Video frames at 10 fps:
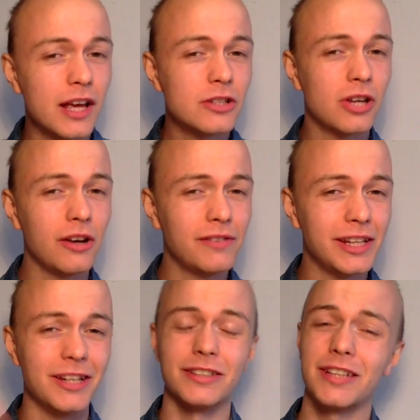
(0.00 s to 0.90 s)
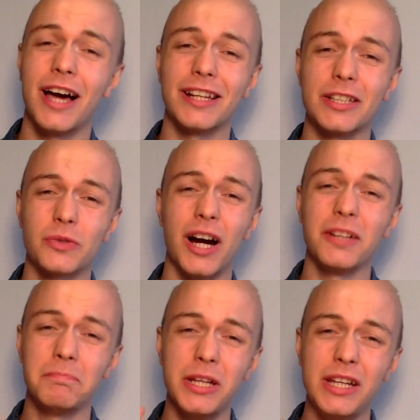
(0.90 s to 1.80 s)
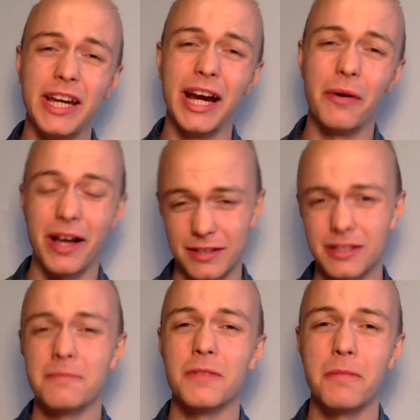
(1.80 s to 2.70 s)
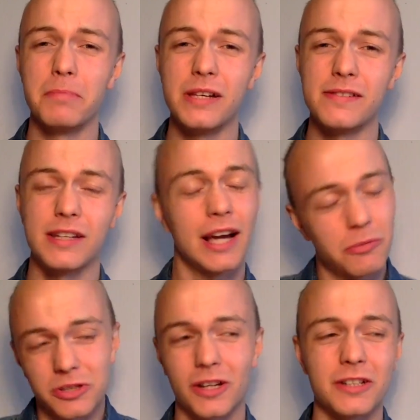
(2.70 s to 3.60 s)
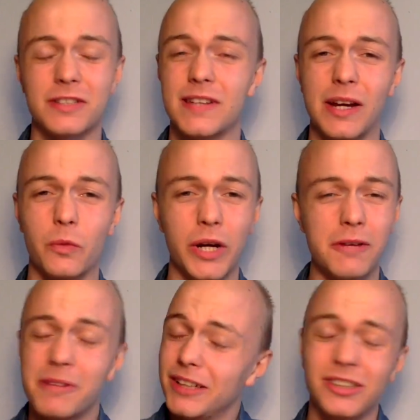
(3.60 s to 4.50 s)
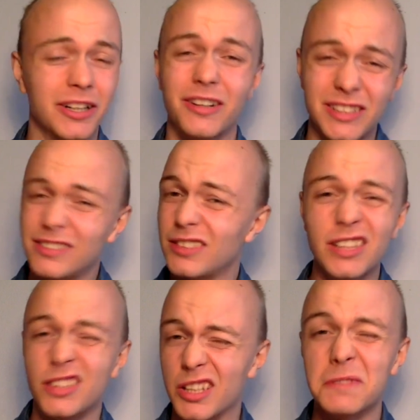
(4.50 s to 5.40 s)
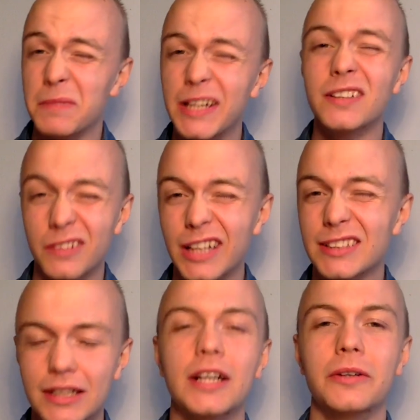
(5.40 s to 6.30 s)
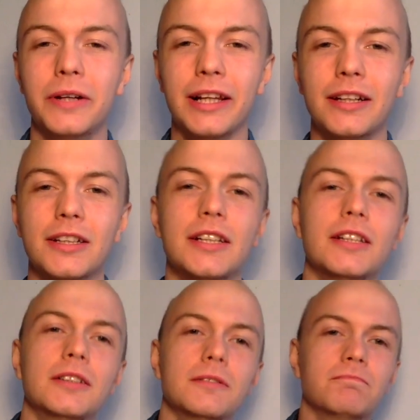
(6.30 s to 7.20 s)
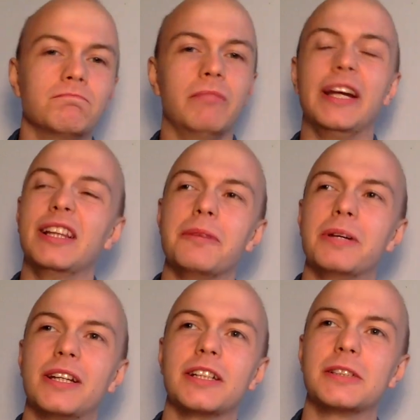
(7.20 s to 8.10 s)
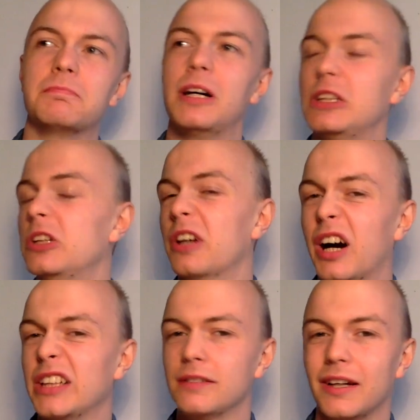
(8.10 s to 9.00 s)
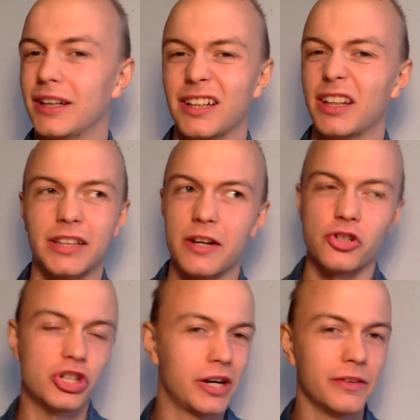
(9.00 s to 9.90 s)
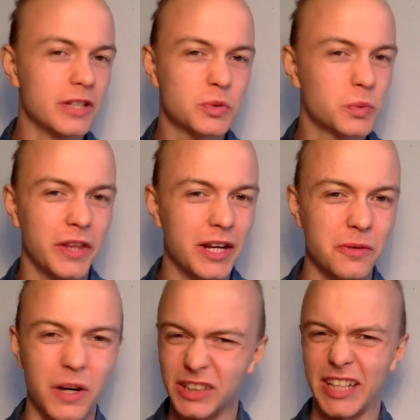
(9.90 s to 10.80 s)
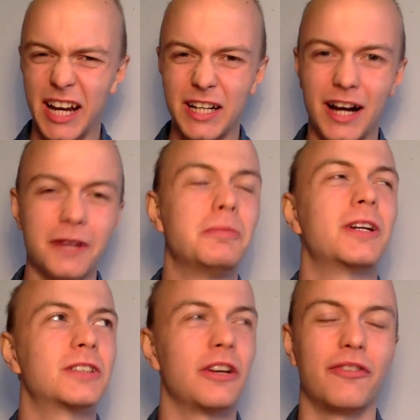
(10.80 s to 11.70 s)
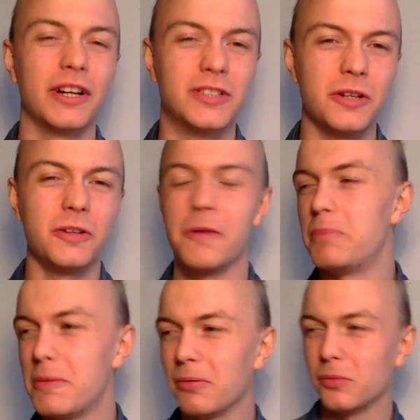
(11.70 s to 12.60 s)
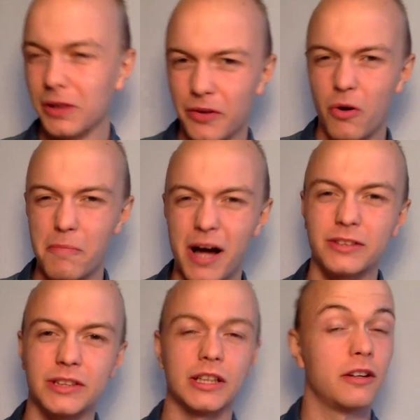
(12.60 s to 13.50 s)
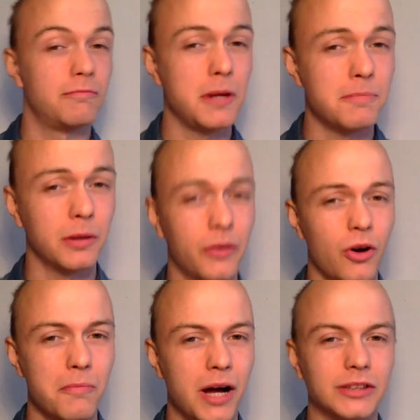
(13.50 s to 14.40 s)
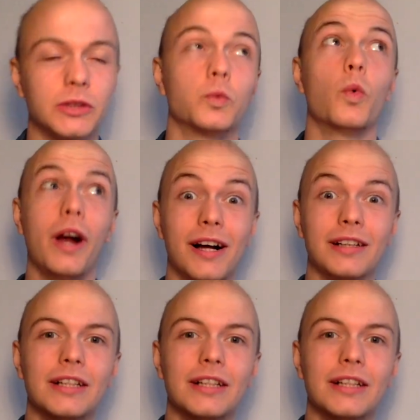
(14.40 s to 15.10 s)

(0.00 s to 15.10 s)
2 videos. Yeah, that's right. Me here at Sim.BC. I was gonna say we, but you know, it's just me, right? Really. Mainly because, I can't share this with anyone, can I? Because if I do, then people will know about it. And if people know about it, well,